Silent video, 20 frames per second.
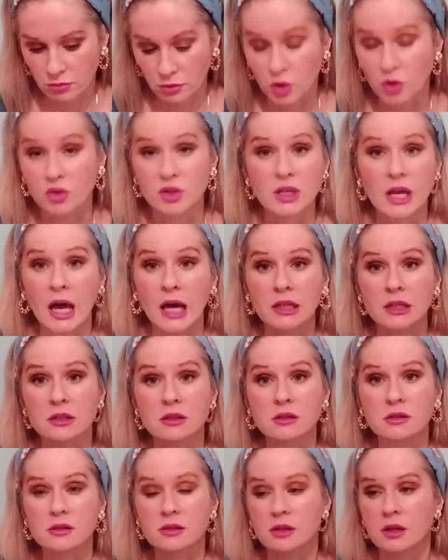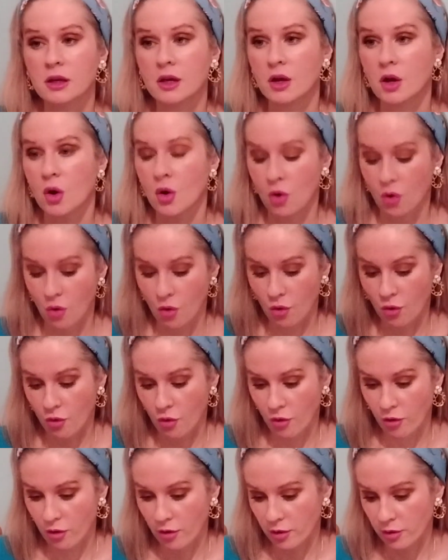your talents,
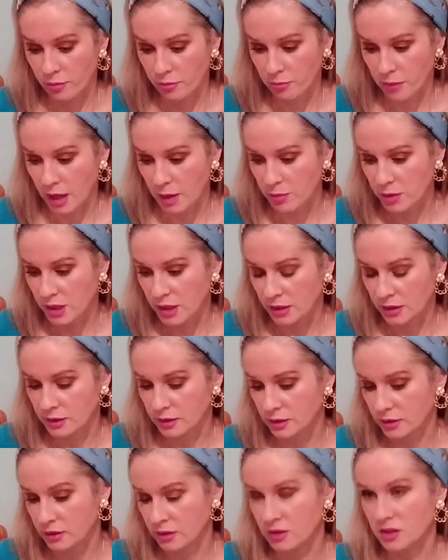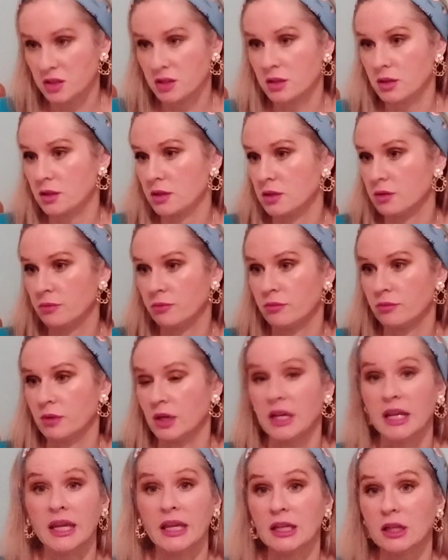or maybe it's
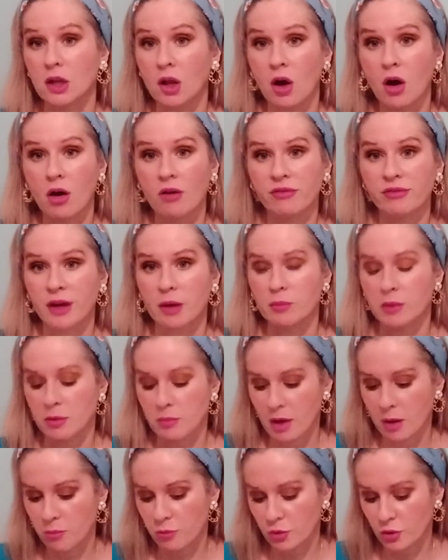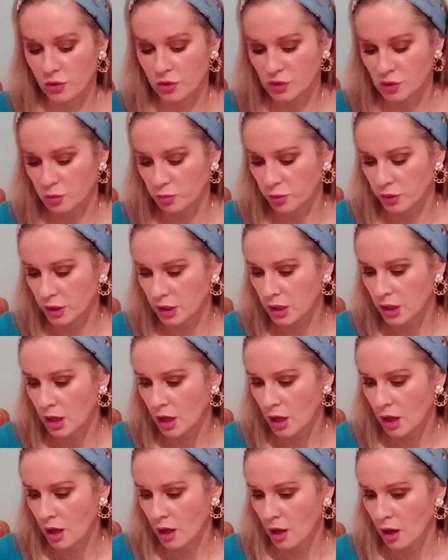an in law, family member, or somebody.
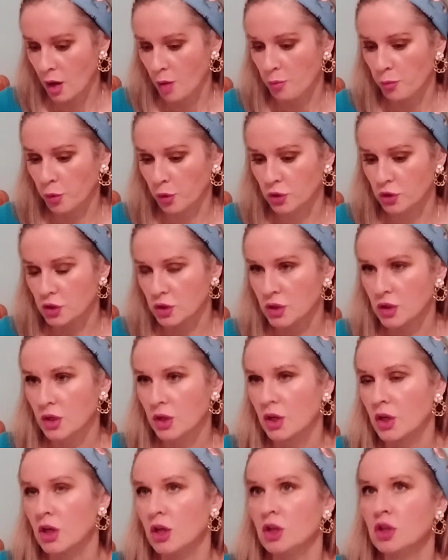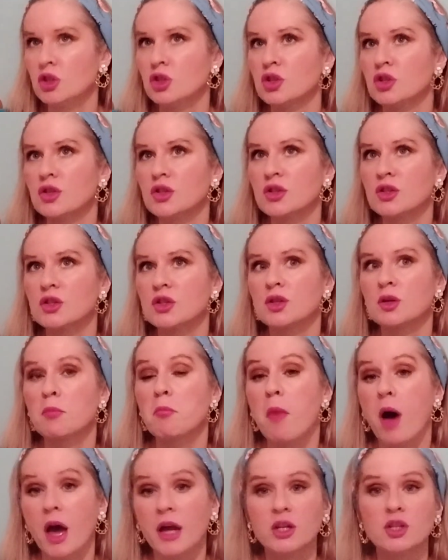But just
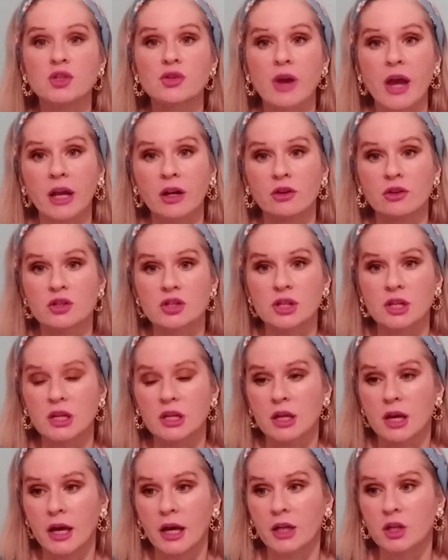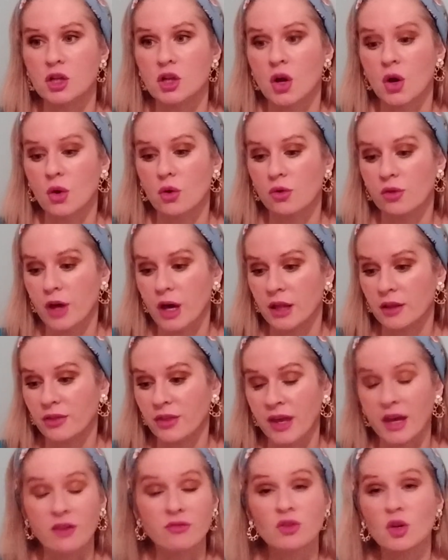mind your energy and know that
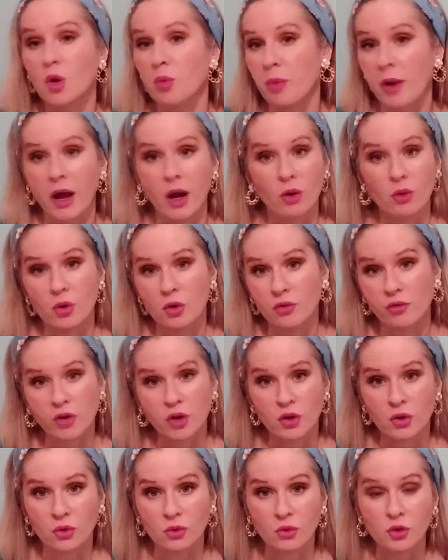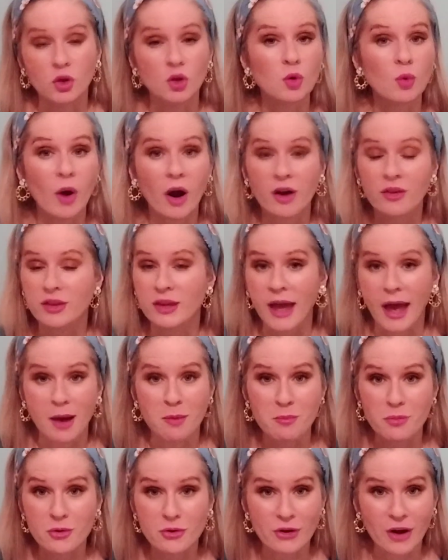they have no power over you. You are the
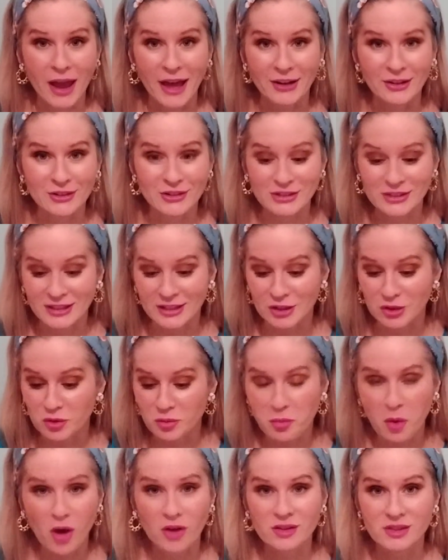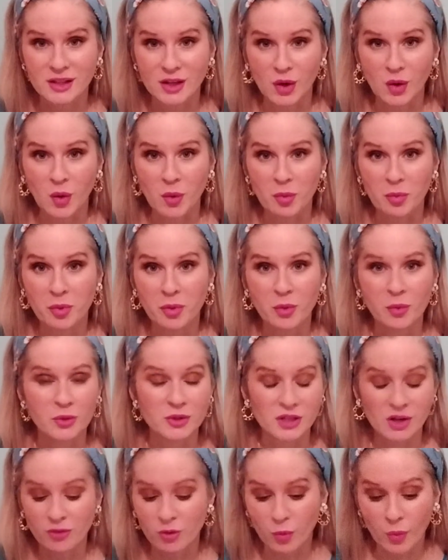emperor energy, you're bossing up,
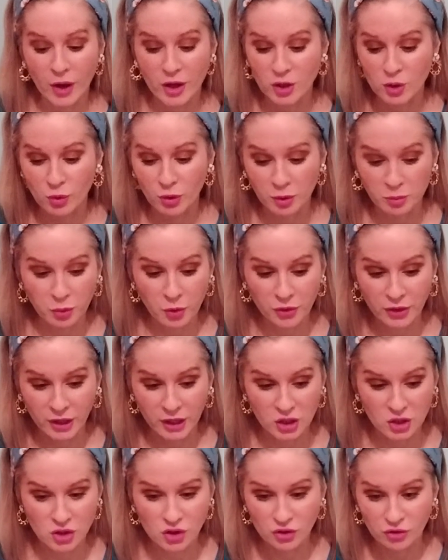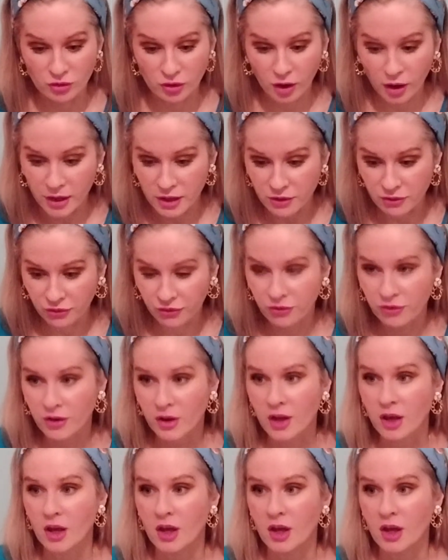whichever way you want to put that into your life.